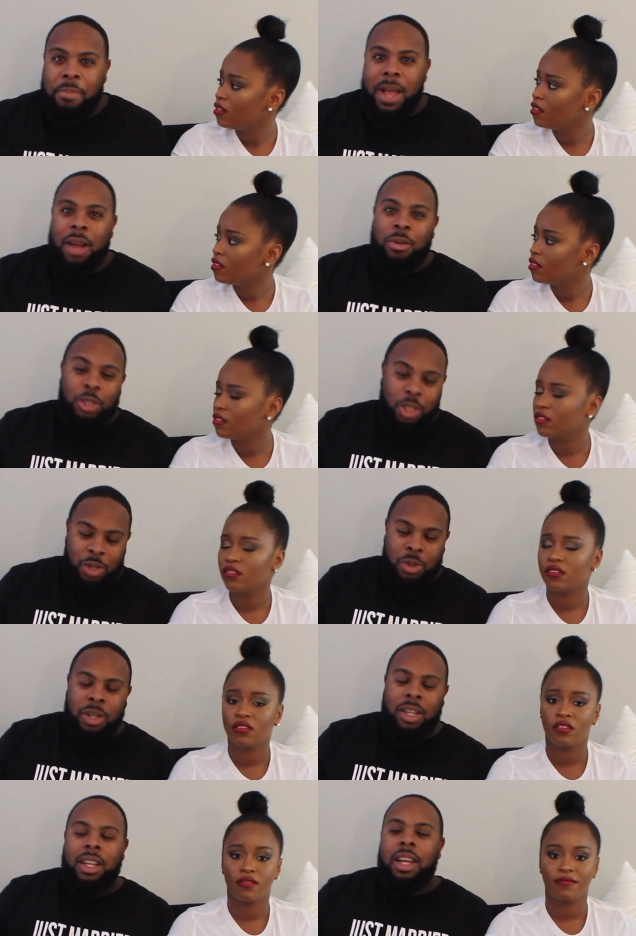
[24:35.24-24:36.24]
Speaker 1: I'm back on
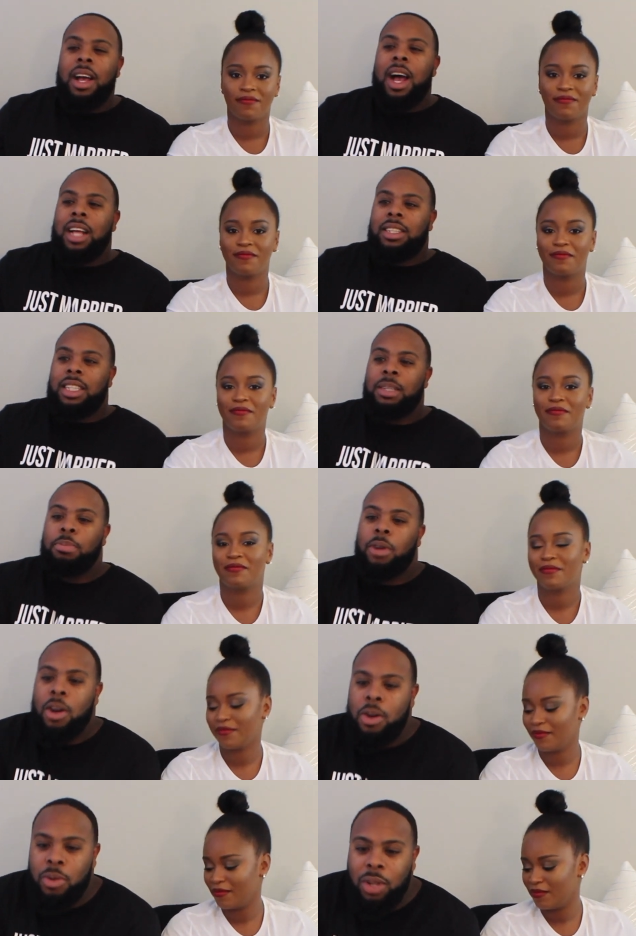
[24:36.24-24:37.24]
shore. I see
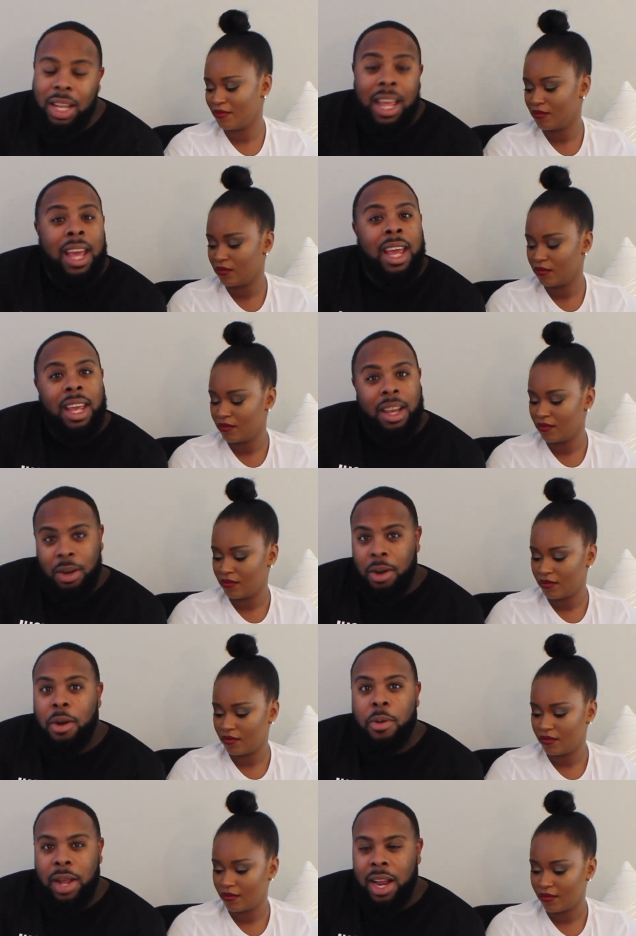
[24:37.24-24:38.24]
bro leg
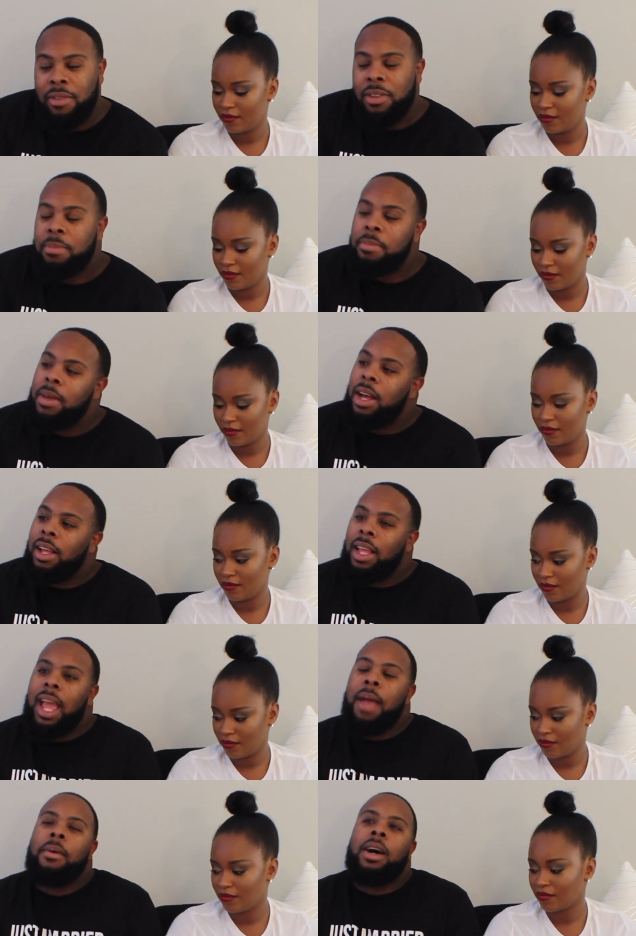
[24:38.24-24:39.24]
or whatever,
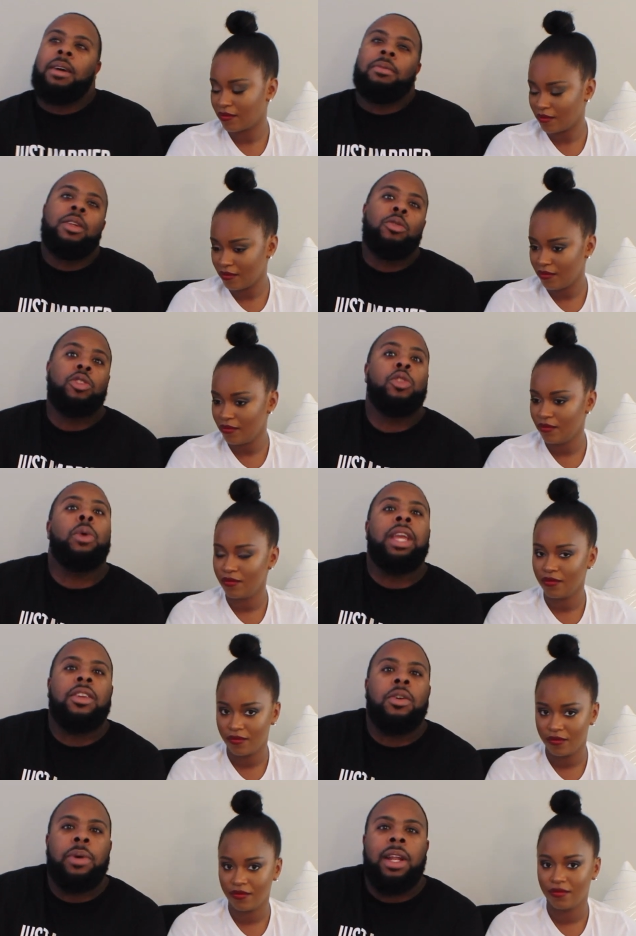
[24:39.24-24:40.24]
uh, little
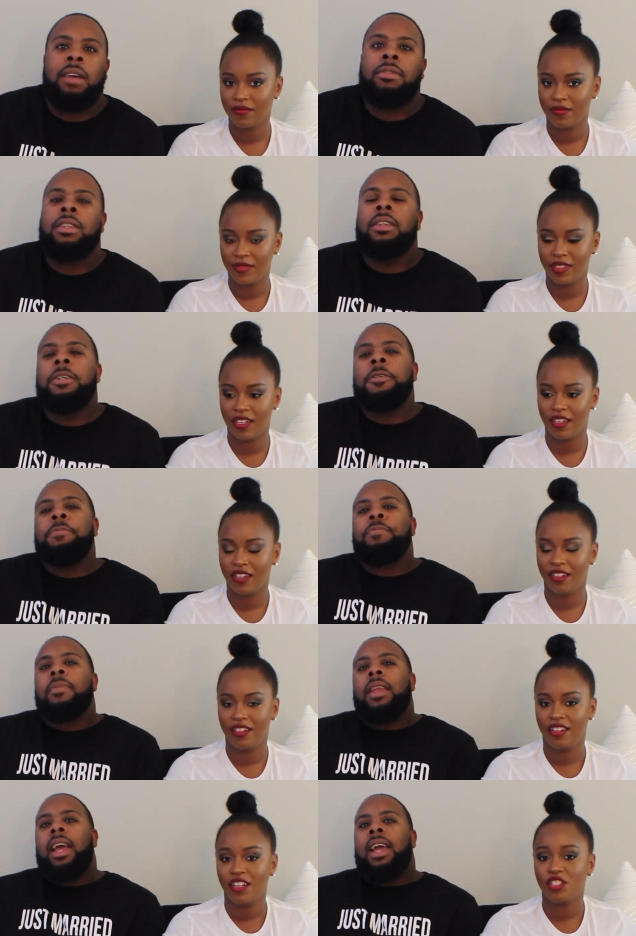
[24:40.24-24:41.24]
tweaked or whatever.
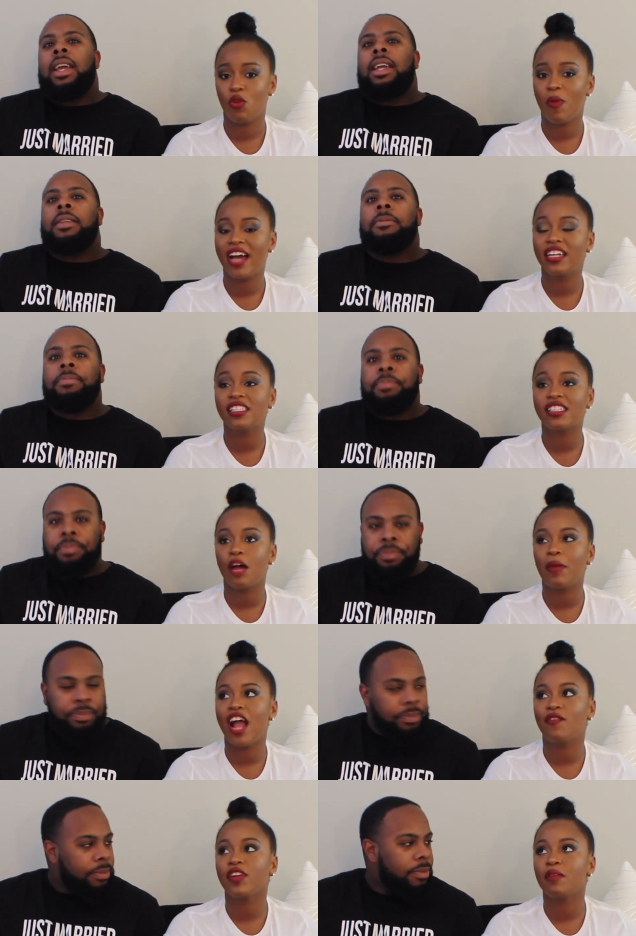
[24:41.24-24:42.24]
Speaker 2: And so by this time,
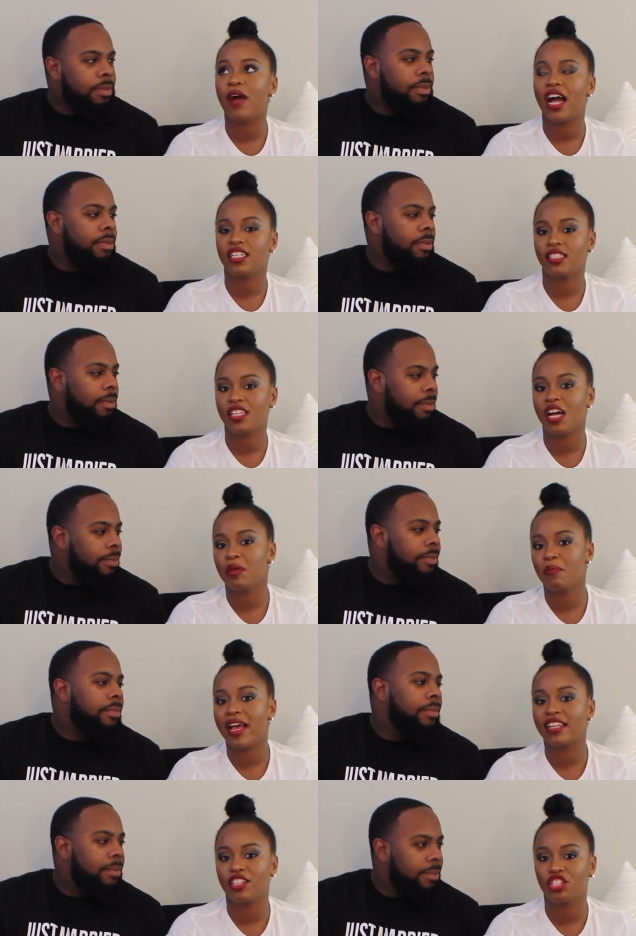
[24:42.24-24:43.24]
everybody's coming
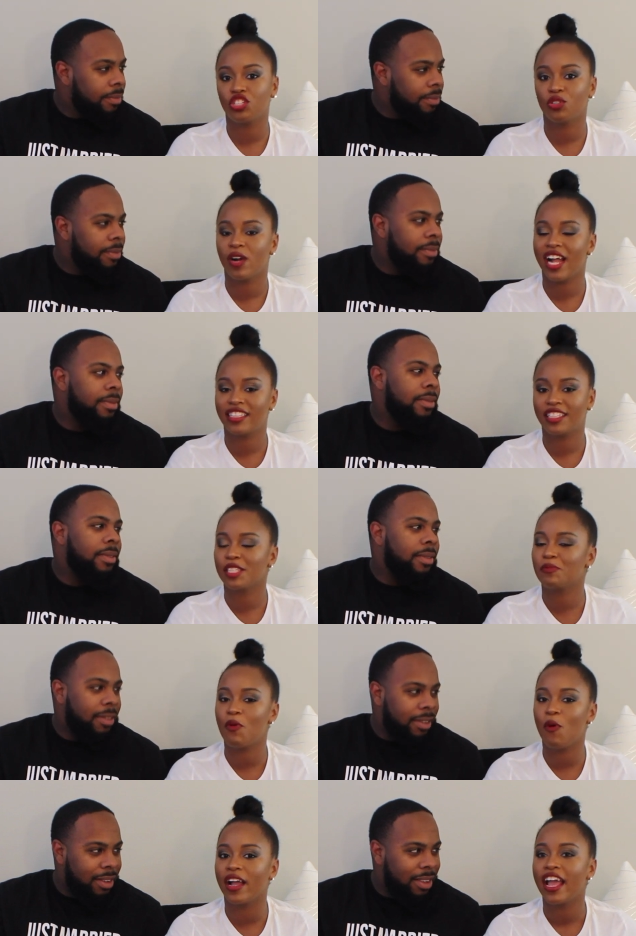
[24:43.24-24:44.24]
back to shore at this
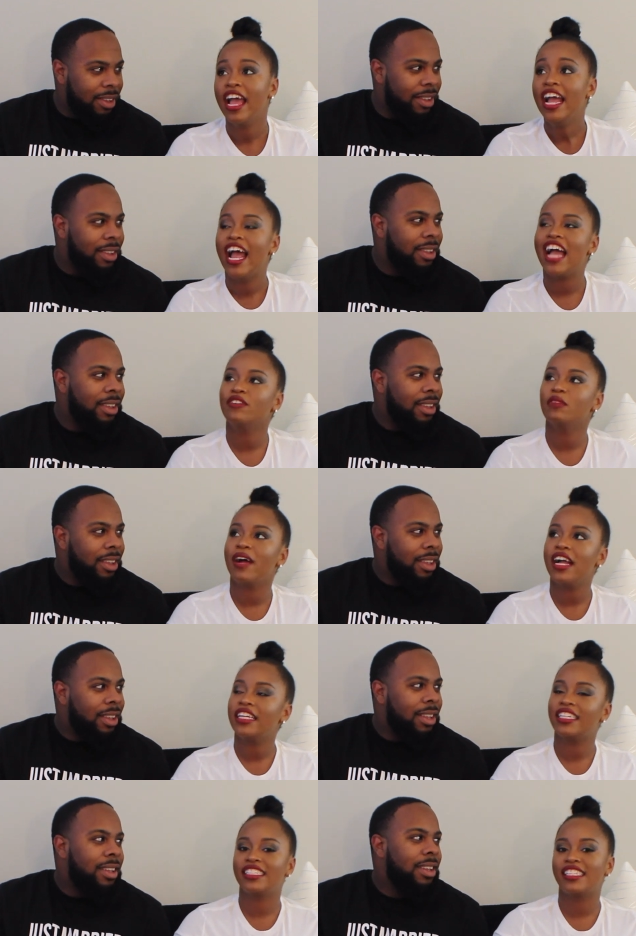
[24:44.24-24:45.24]
point.
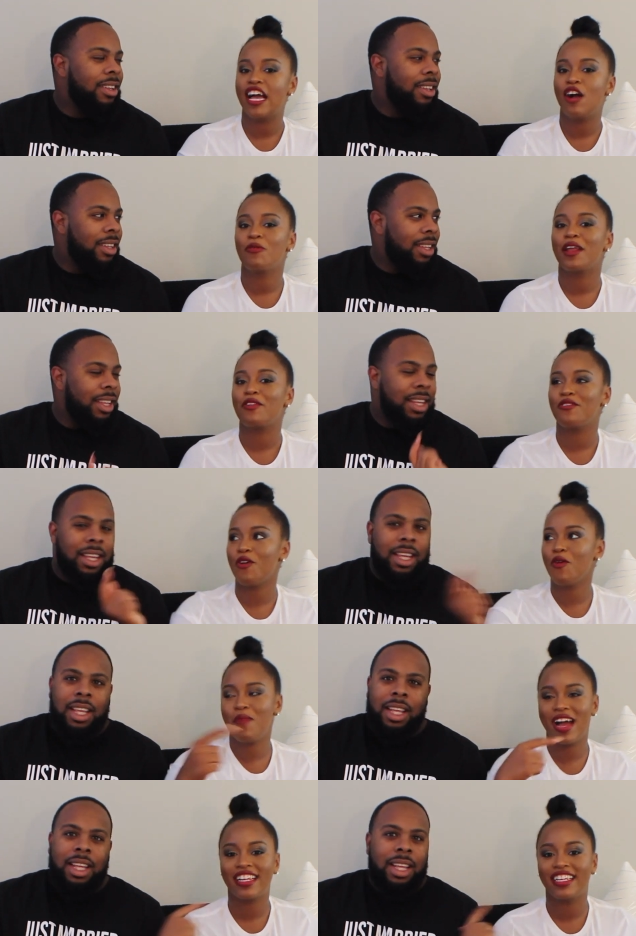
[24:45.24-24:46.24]
Everybody can tell that
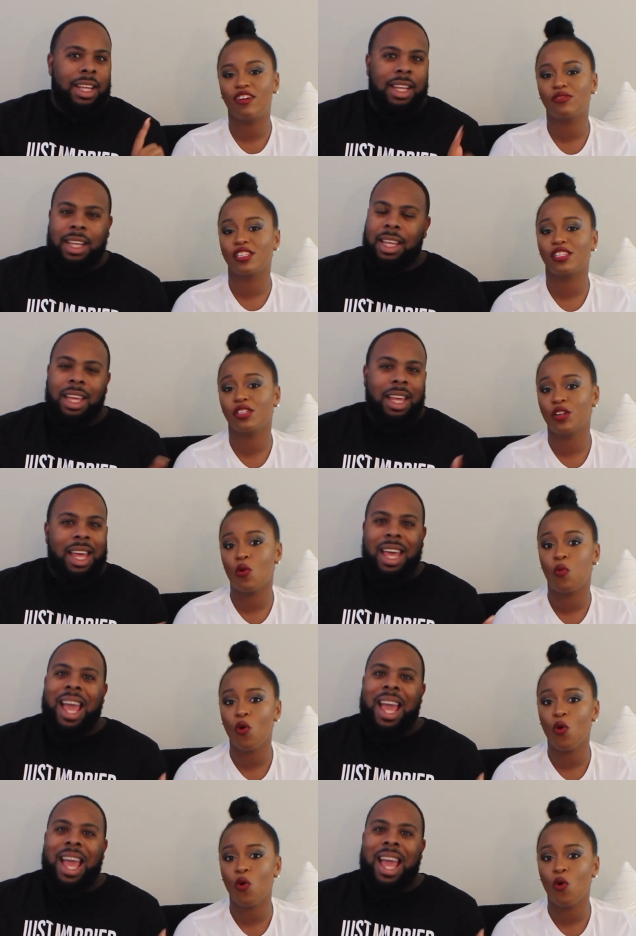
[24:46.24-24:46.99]
nobody else is in the